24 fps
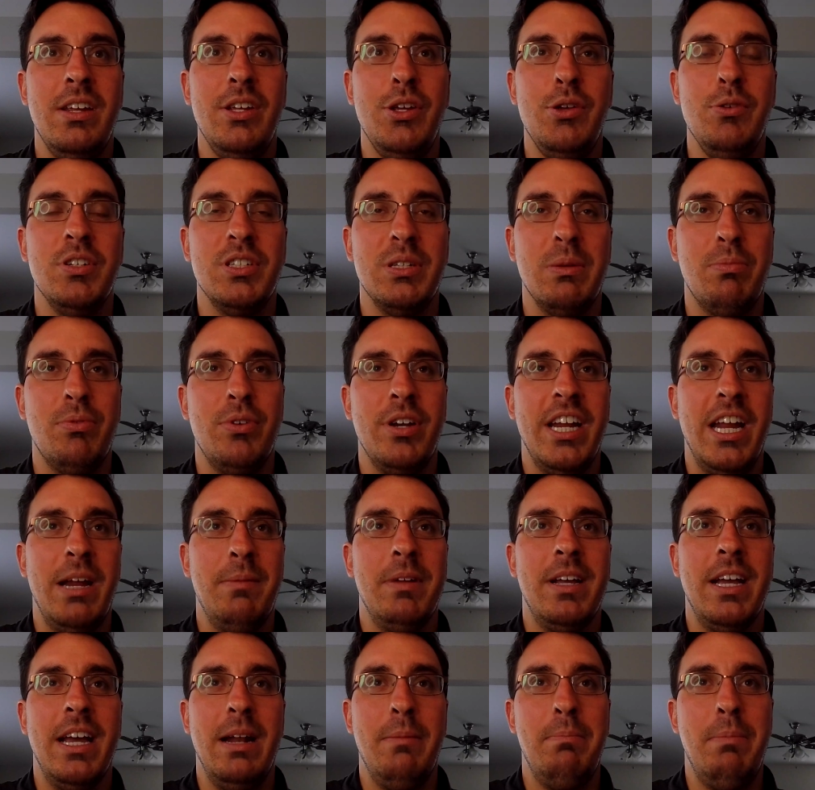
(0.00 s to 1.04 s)
use the pregame to
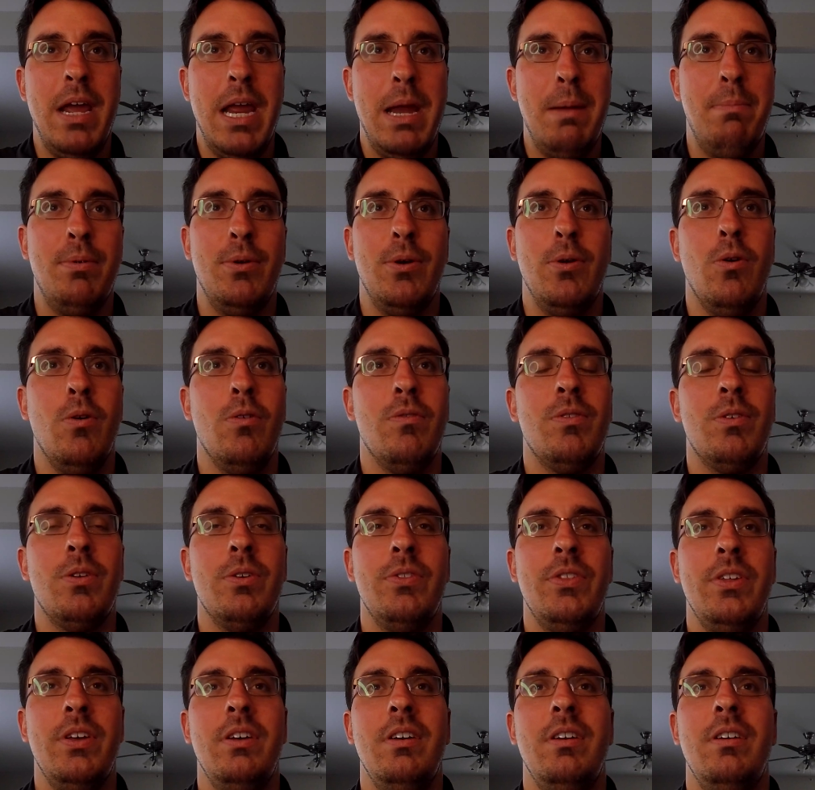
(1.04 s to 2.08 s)
kind of paper over
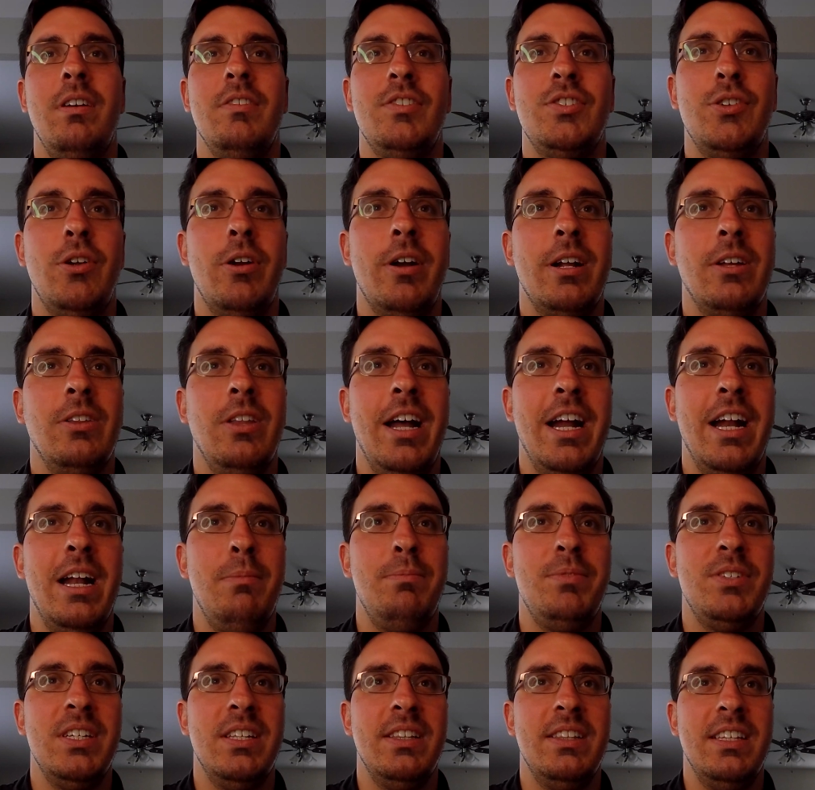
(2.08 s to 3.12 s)
the starting
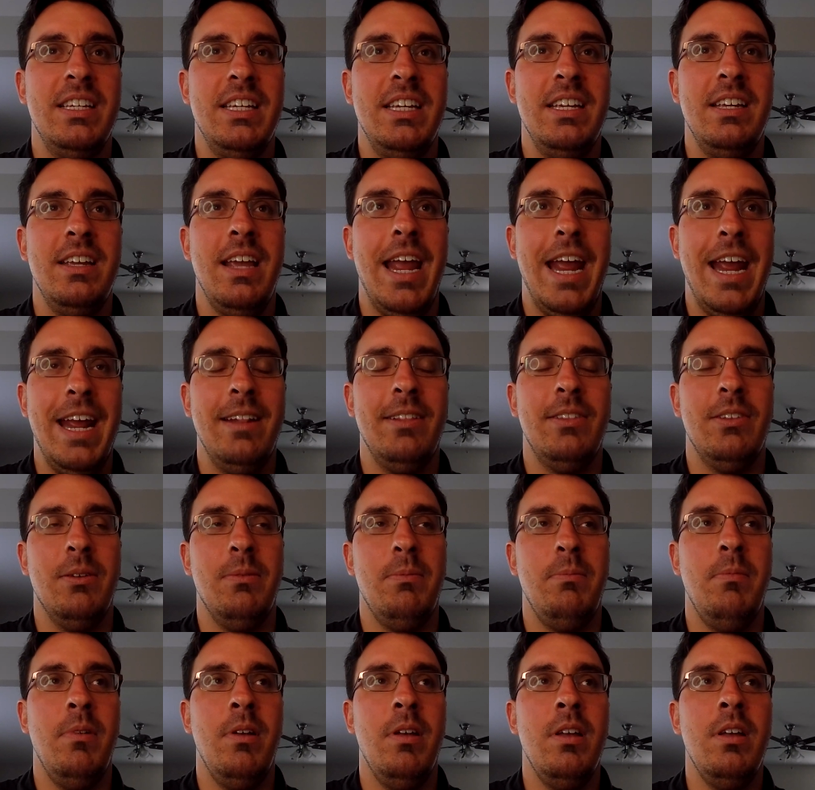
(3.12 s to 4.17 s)
lineups and the
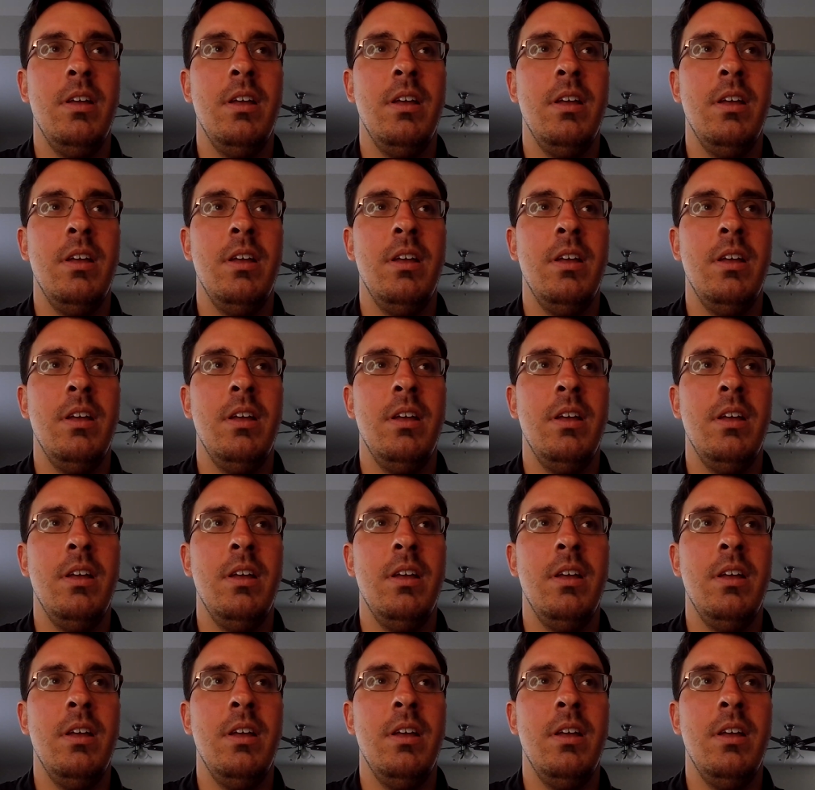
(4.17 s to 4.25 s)
anthem.